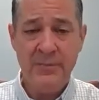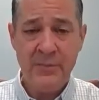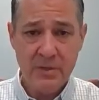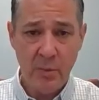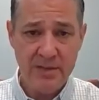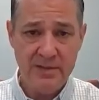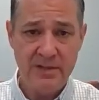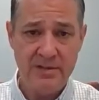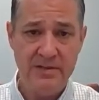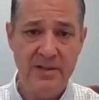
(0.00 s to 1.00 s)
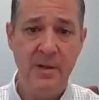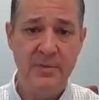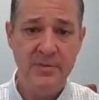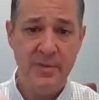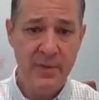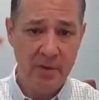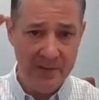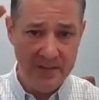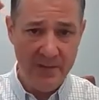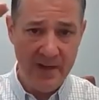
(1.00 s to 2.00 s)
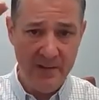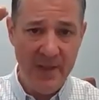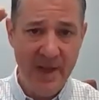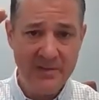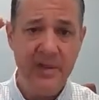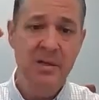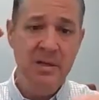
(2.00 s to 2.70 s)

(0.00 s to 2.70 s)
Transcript: So what it does is it helps promote lean body mass,